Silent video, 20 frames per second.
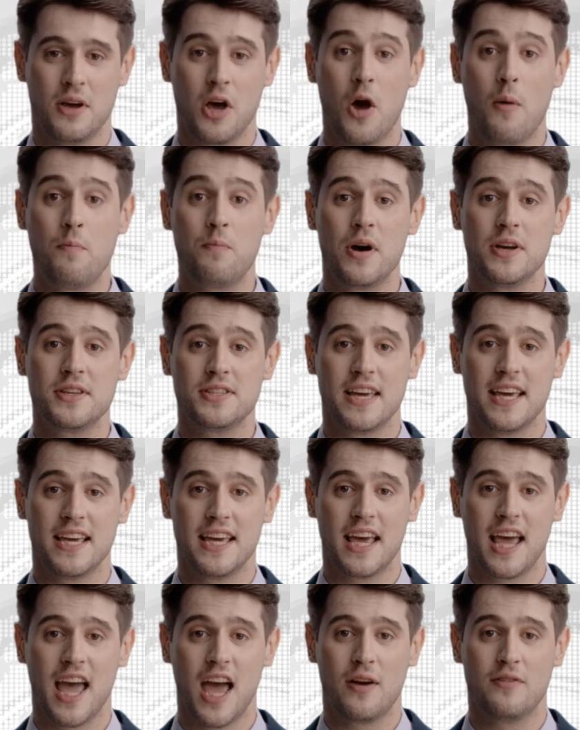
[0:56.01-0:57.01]
On
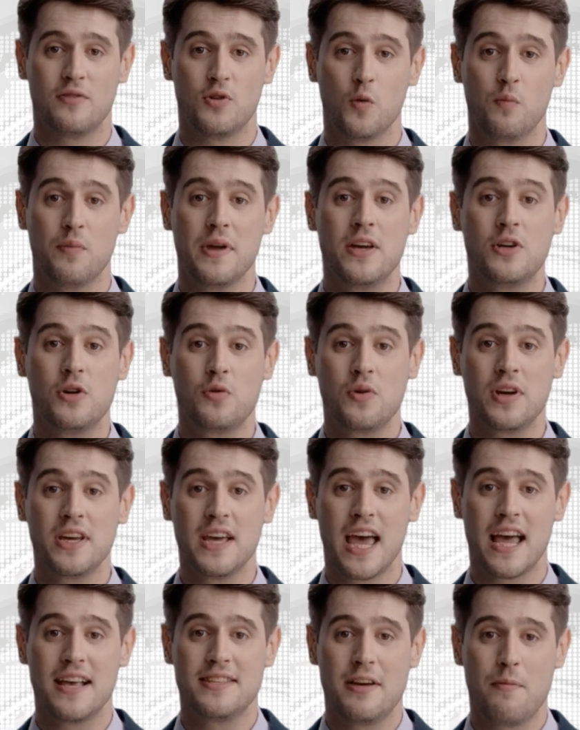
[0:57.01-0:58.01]
Monday, FOB
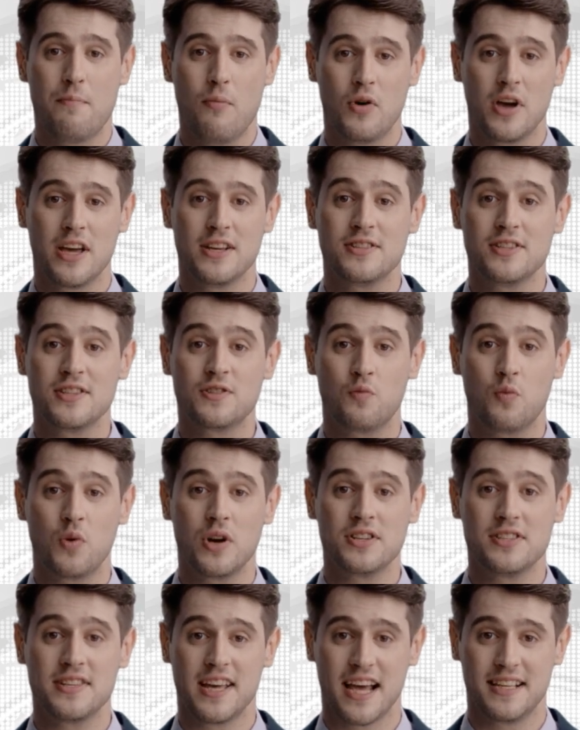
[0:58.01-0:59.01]
Korea SM prices were
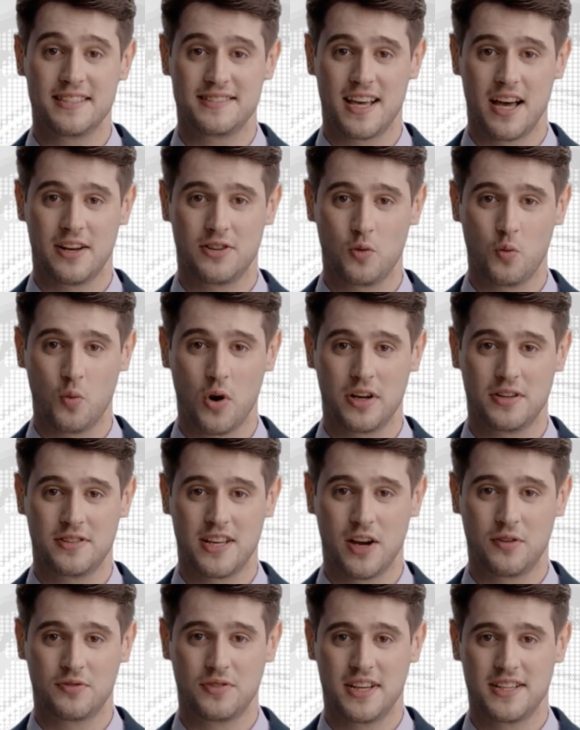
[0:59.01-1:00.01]
assessed at the
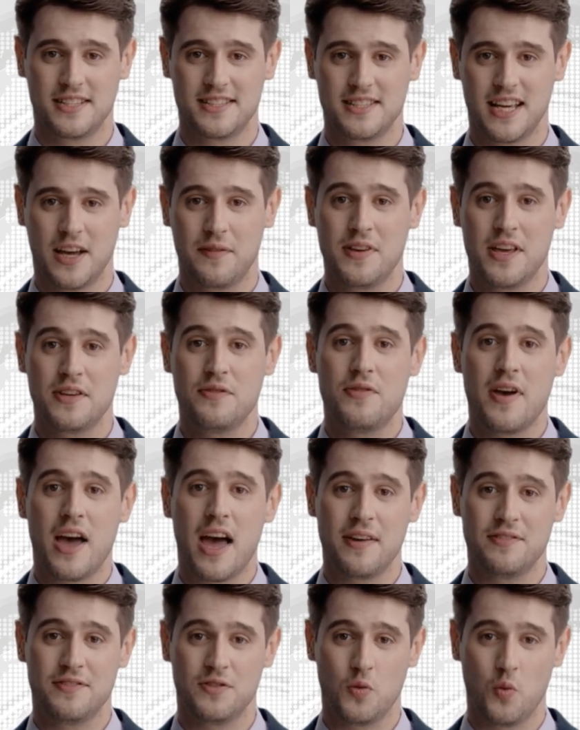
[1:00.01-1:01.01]

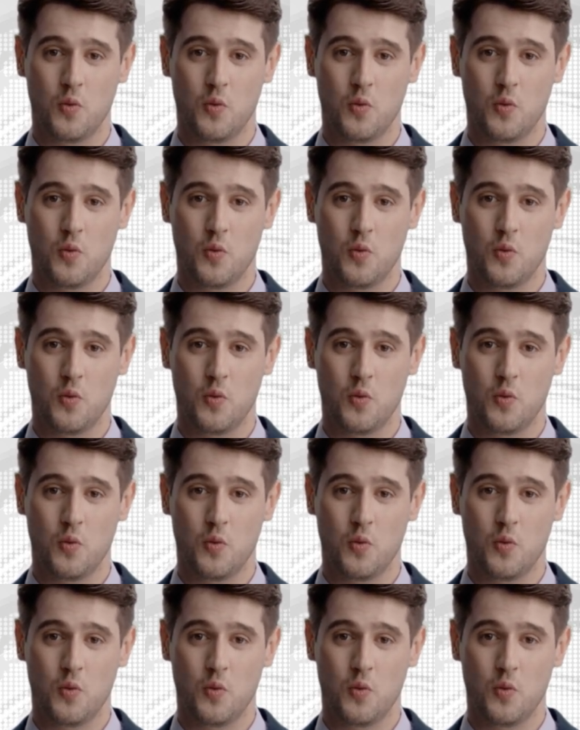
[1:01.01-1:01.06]
$1,075 to